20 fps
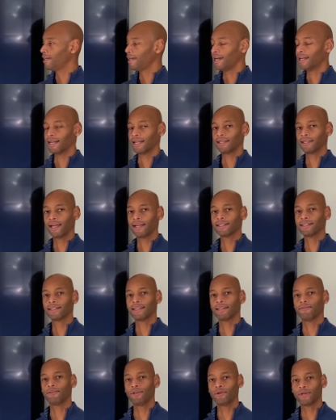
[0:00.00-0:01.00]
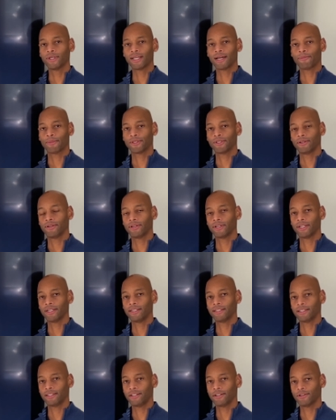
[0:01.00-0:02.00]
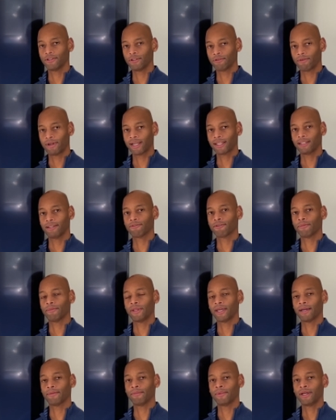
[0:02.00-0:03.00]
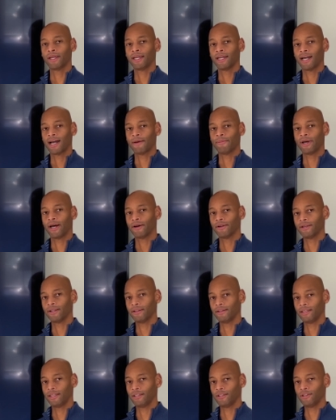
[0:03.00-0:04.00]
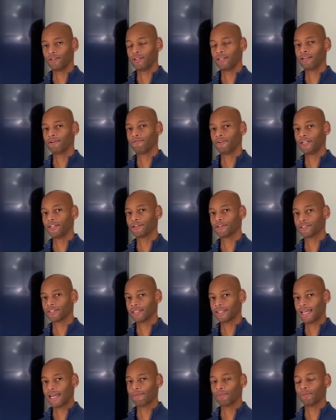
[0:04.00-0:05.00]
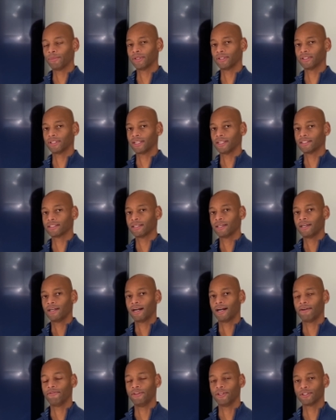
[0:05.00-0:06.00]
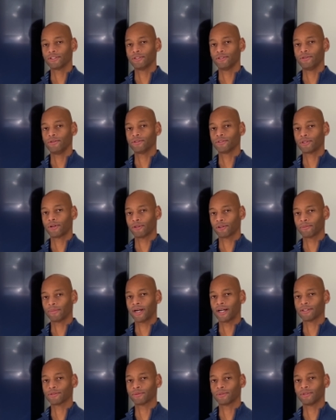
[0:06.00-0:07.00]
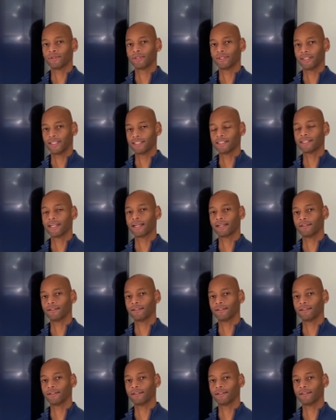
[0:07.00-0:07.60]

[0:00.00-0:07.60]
and I'd like to give you an opportunity to hear directly from them about the unique features and capabilities of this new solar module. Let's take a